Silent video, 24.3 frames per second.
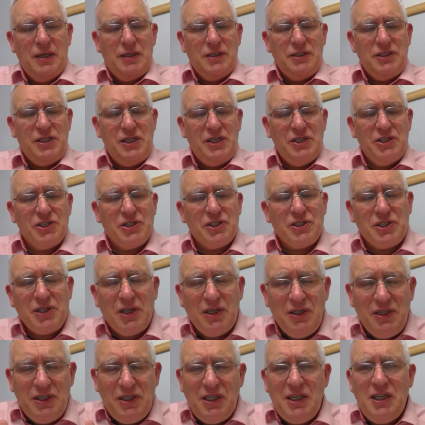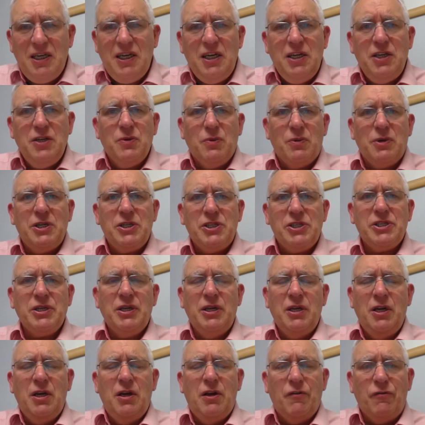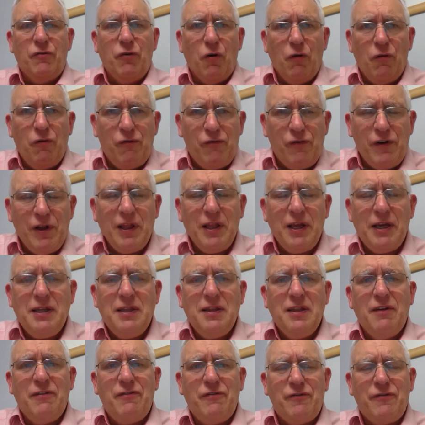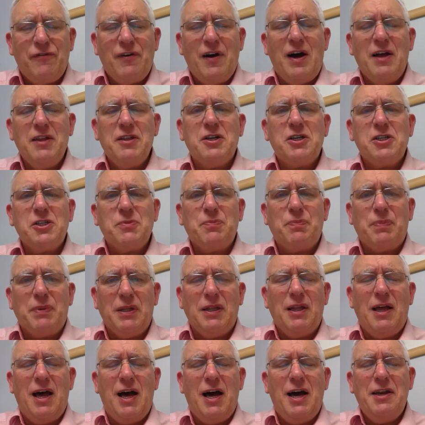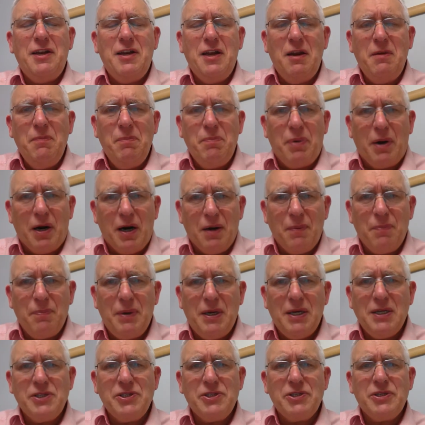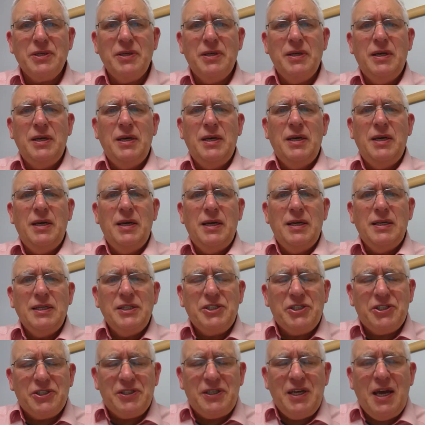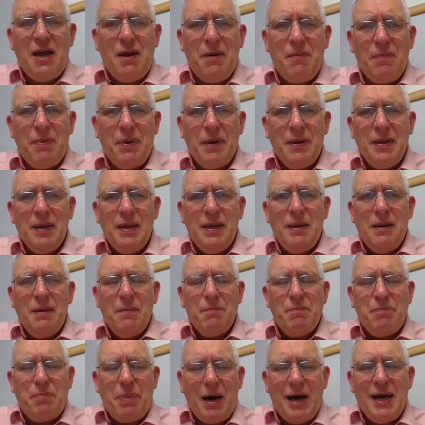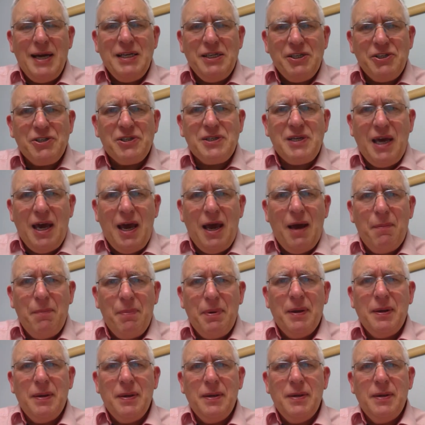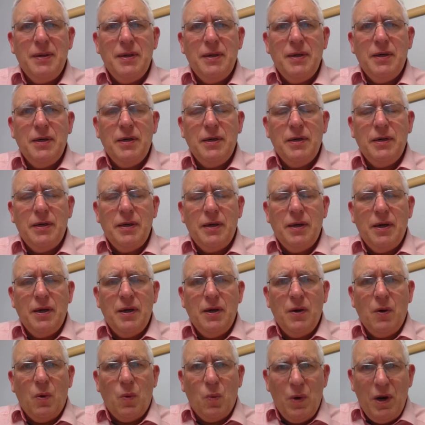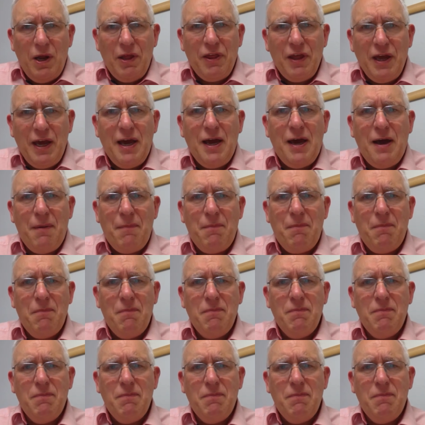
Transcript: Jesus indeed was fulfilling the Father's plan and purpose, step by step with him.